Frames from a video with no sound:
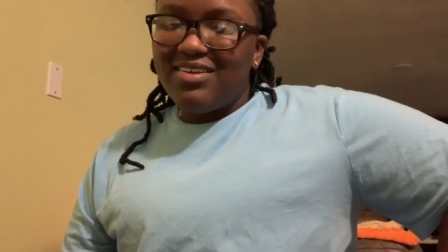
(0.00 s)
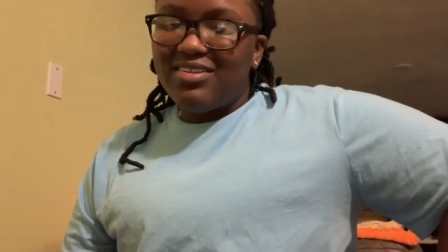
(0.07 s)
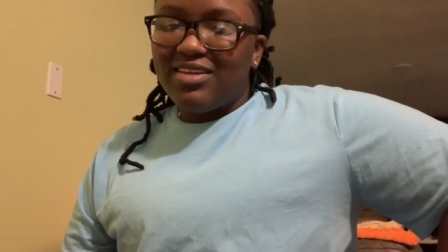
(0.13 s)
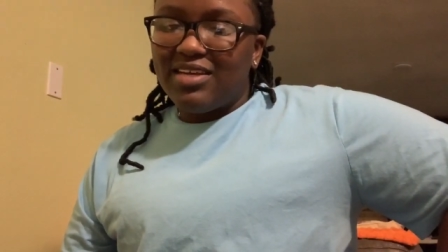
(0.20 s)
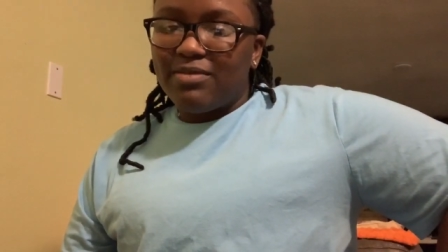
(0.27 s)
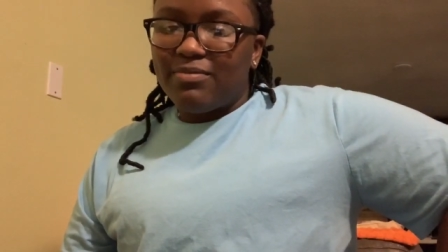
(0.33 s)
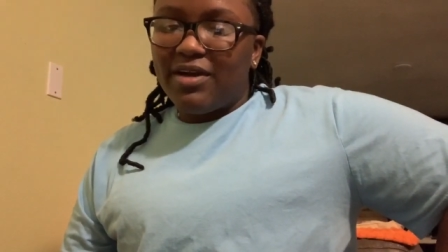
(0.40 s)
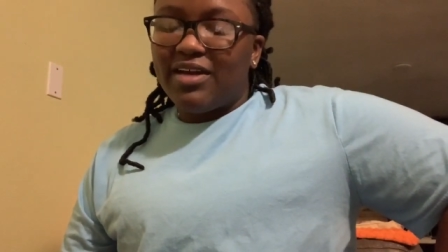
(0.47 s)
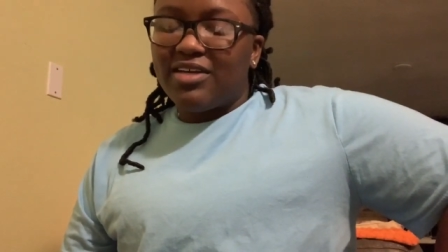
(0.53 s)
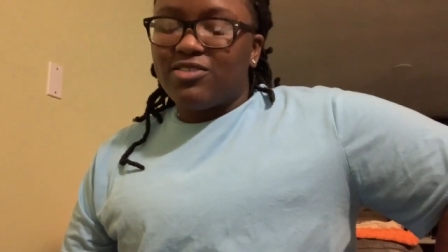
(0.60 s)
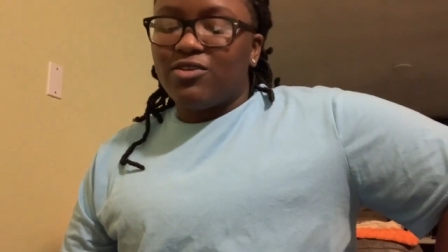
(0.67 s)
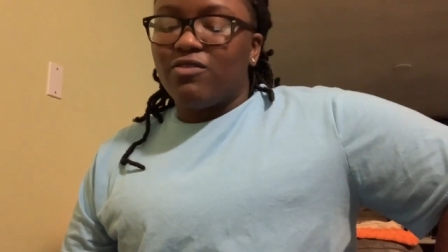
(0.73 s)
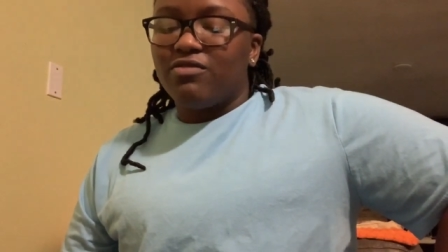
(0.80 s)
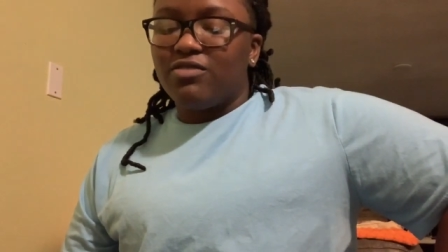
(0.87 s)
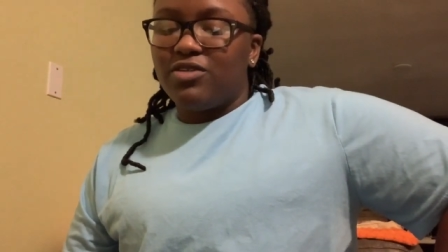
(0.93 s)
Like my
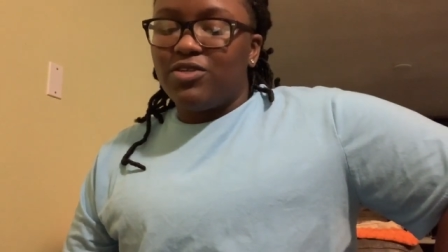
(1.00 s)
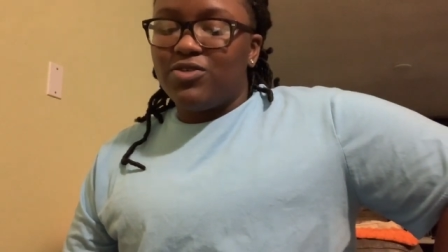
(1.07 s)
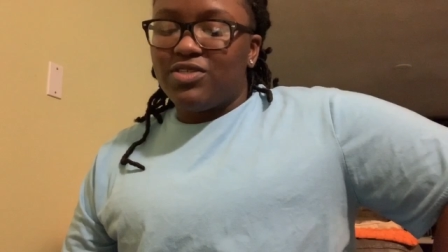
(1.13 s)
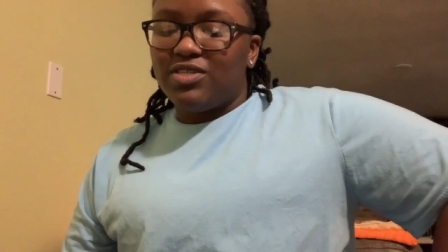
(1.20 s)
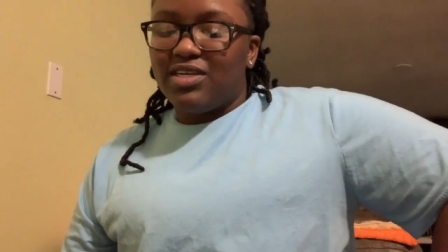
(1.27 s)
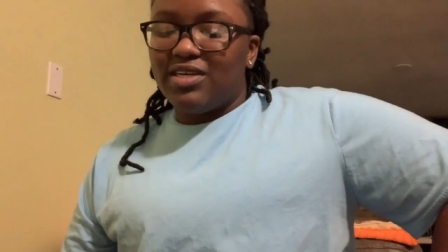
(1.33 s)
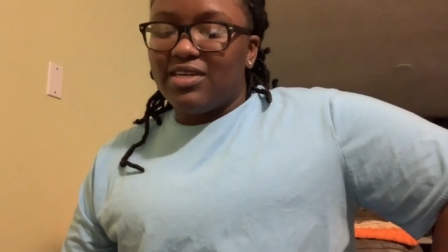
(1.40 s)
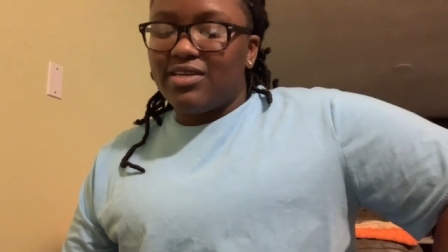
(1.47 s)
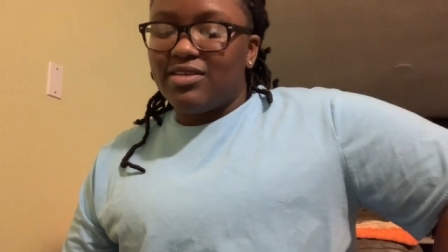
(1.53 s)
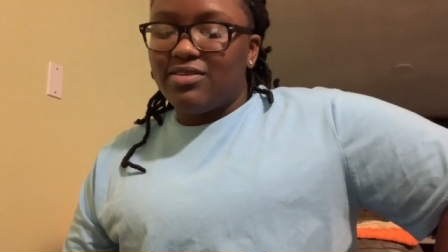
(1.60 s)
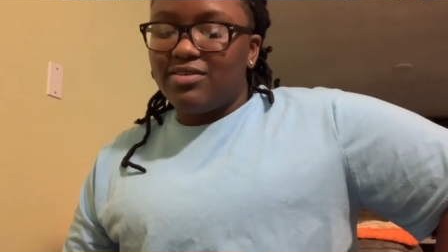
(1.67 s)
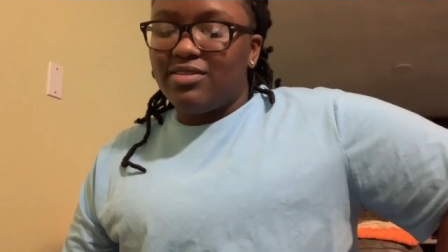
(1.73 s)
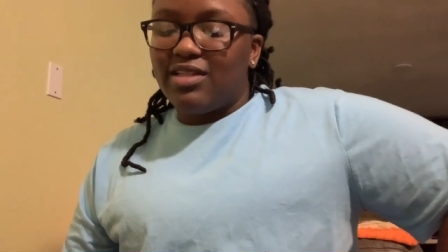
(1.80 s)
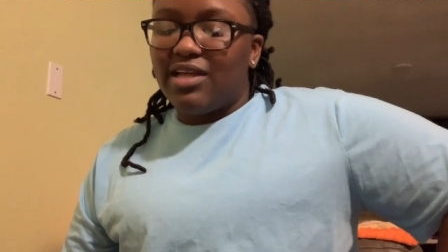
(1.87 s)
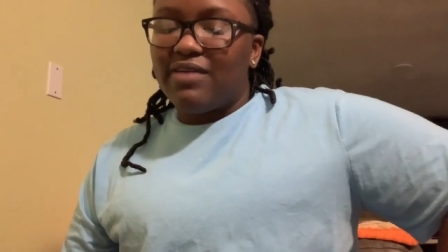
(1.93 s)
ex-girlfriend used to like
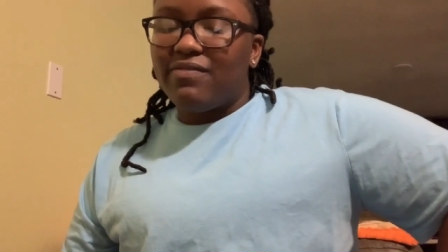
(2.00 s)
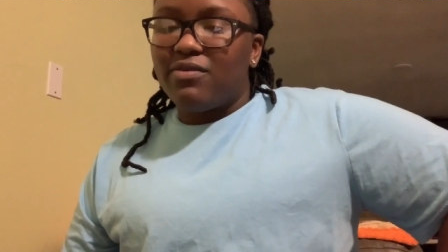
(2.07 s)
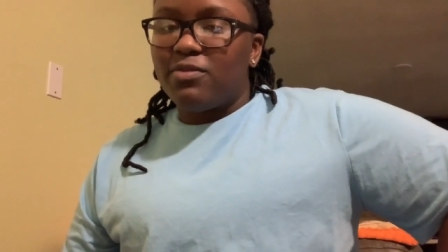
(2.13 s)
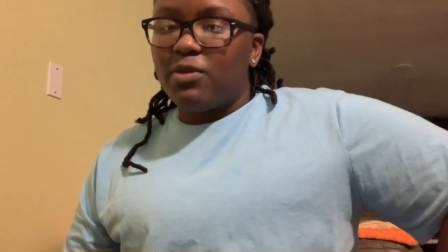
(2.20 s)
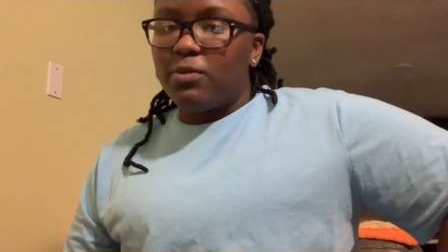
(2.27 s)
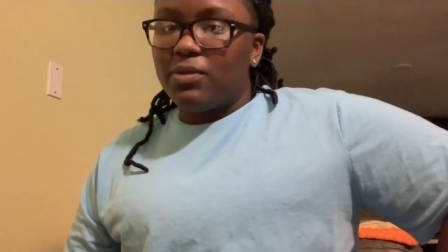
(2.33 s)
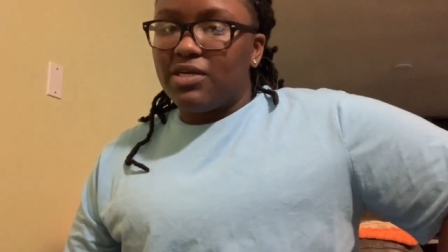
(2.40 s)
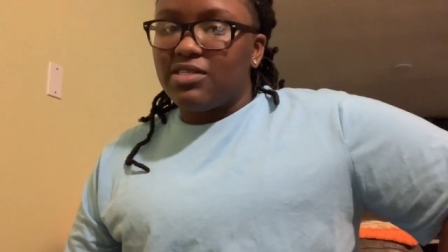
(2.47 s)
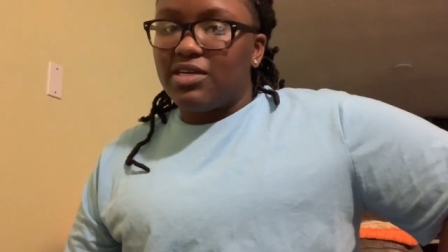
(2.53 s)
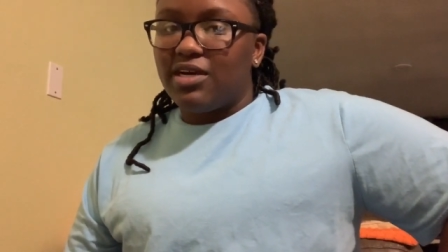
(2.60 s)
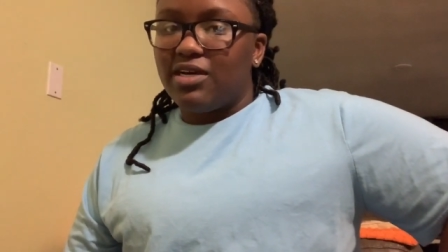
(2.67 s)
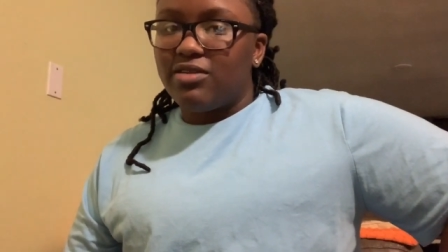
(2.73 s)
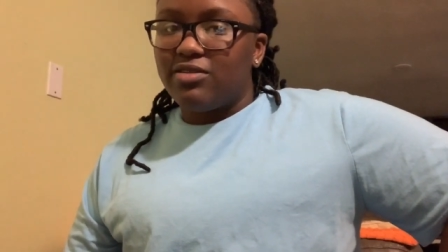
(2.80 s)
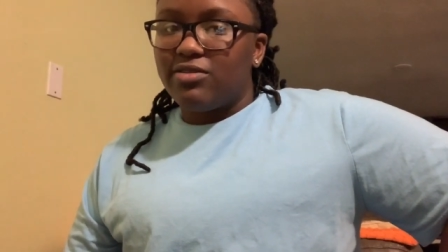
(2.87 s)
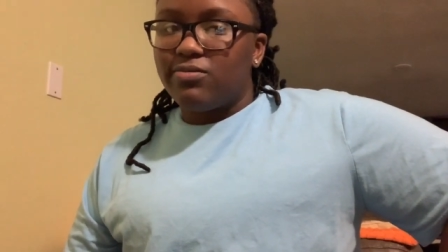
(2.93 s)
laugh at me because I
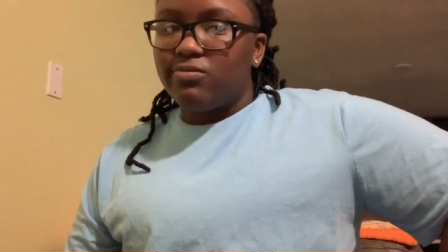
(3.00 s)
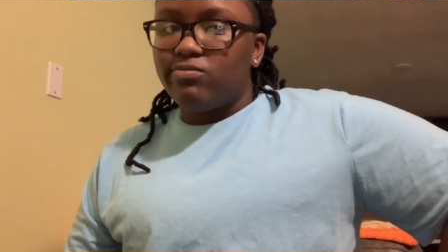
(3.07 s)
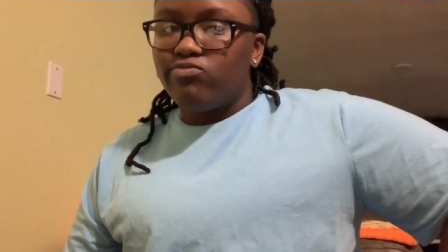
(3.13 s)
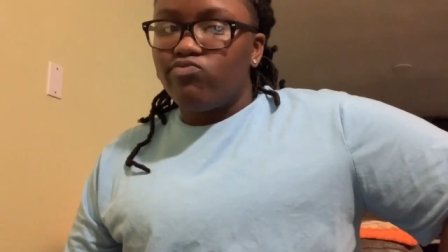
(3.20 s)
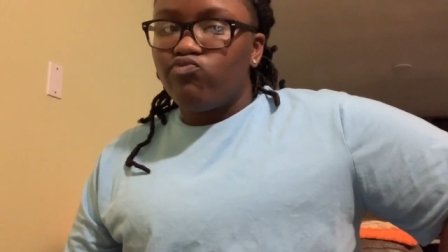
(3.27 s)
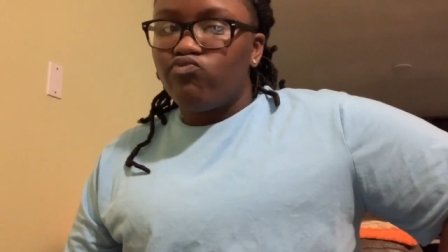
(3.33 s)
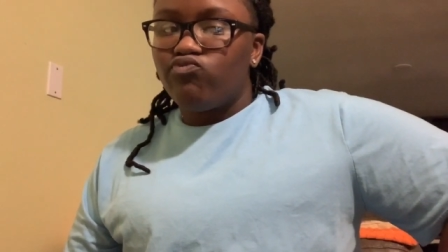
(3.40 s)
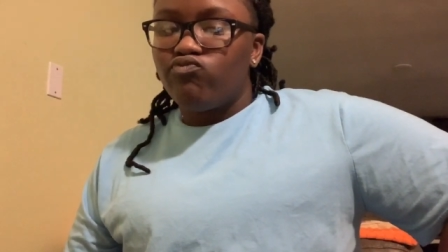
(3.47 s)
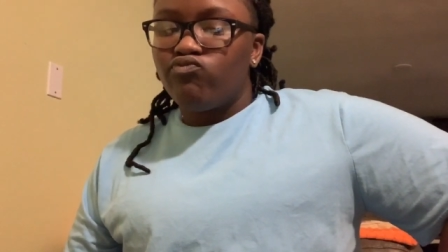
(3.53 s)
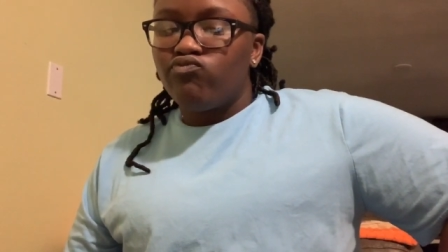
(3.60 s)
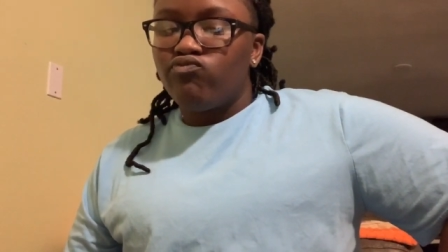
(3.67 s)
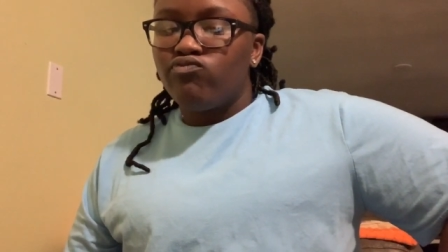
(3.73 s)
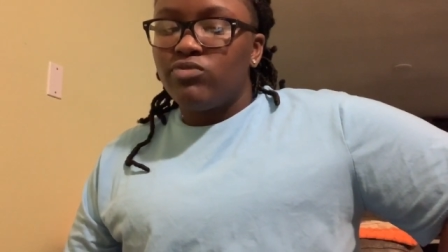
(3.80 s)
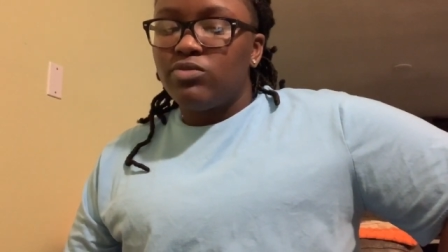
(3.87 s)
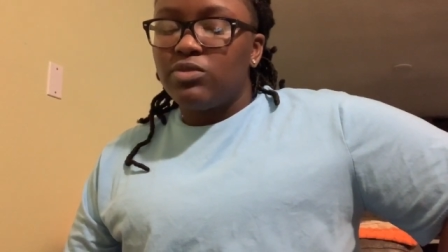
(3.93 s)
had none.
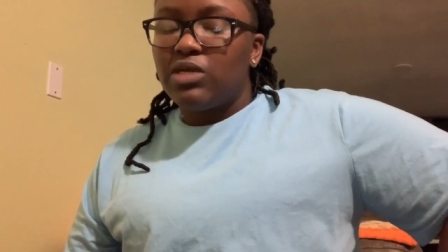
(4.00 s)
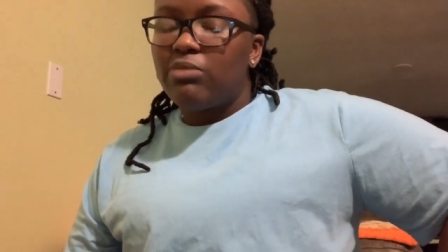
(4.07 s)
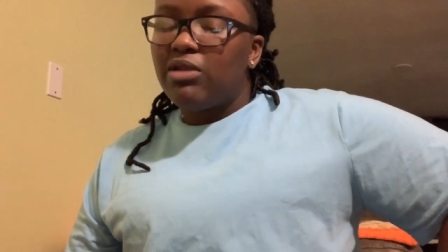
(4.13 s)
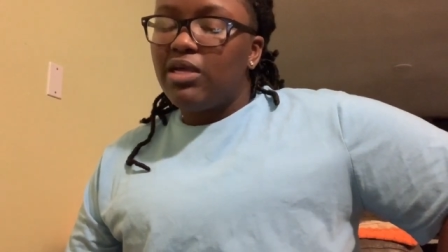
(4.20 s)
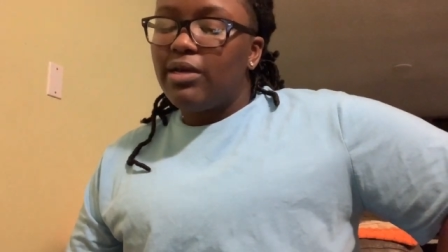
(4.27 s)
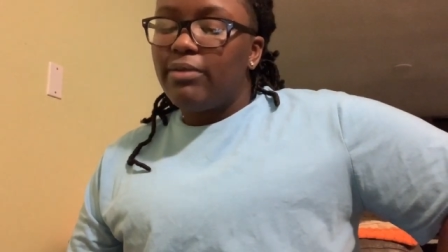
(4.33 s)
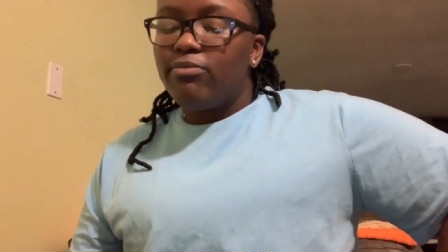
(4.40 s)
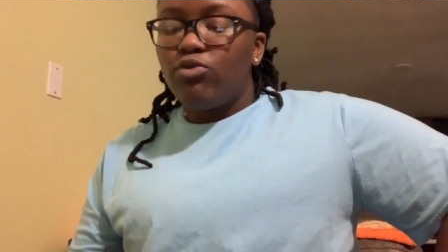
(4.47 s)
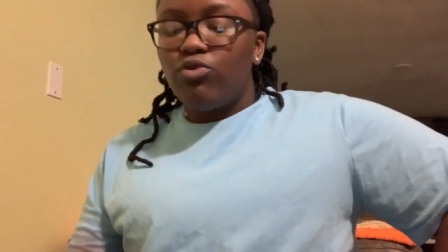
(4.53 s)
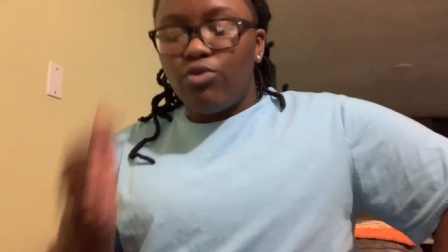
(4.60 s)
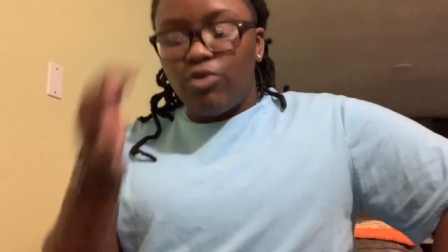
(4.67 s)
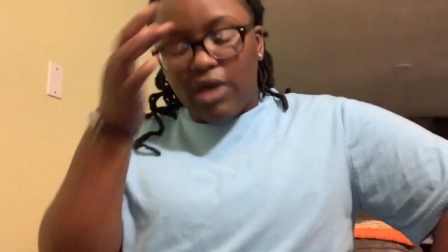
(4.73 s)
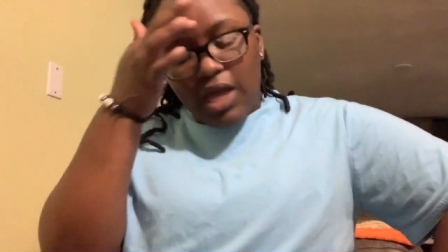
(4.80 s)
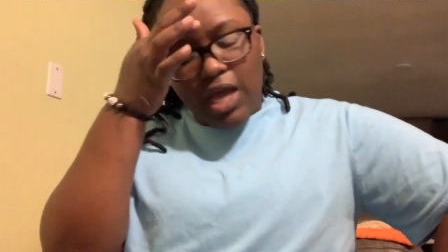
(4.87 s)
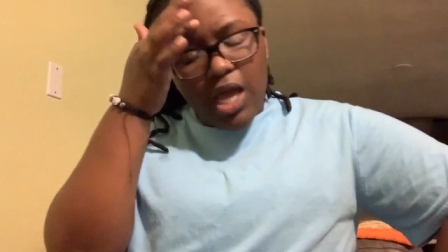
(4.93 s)
I'd be like,
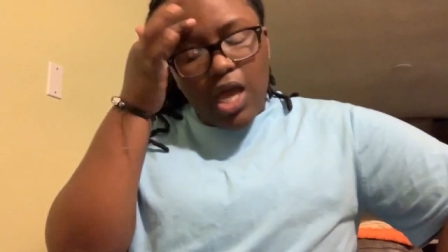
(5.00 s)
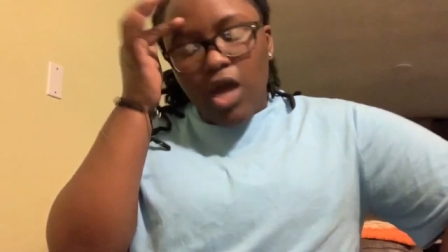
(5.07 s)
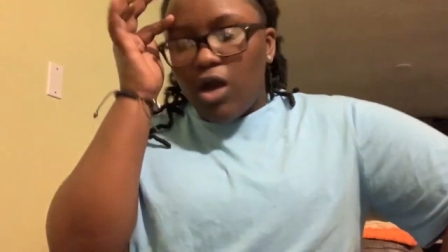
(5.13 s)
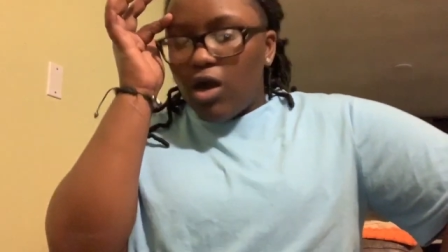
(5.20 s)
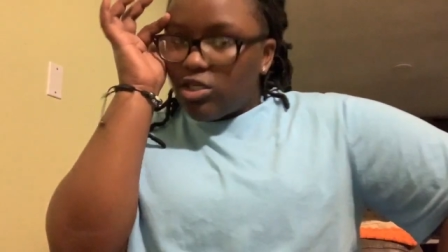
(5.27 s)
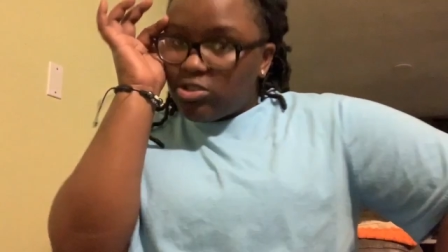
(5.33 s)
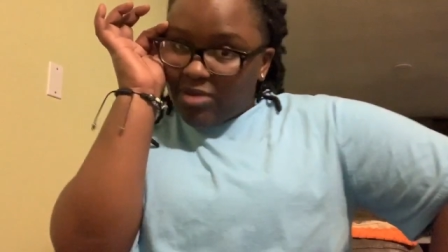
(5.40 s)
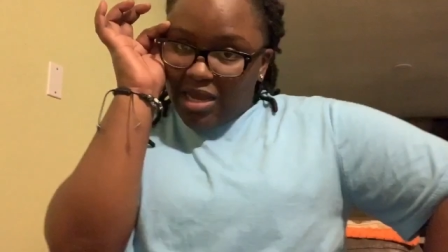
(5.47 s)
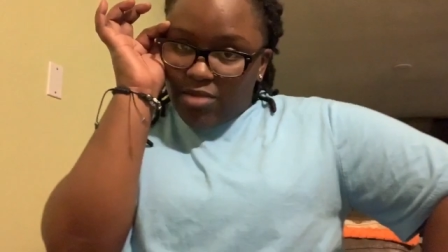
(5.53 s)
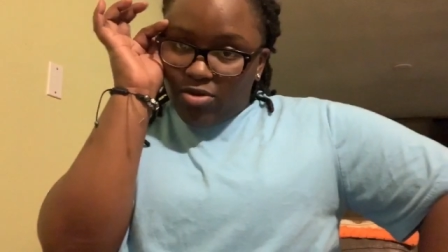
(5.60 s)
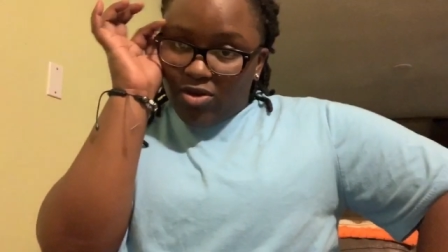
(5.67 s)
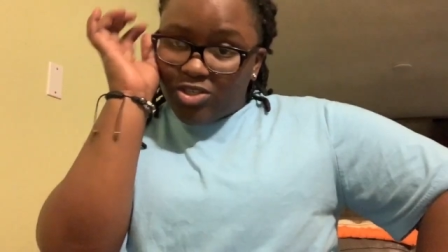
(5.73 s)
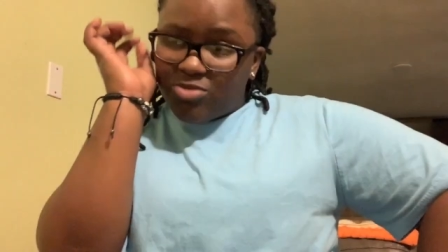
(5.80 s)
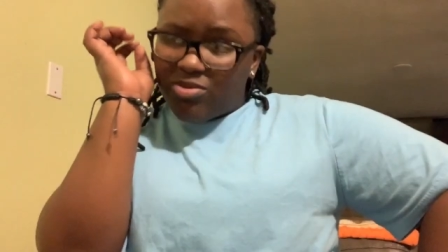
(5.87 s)
boo, arch my eyebrows.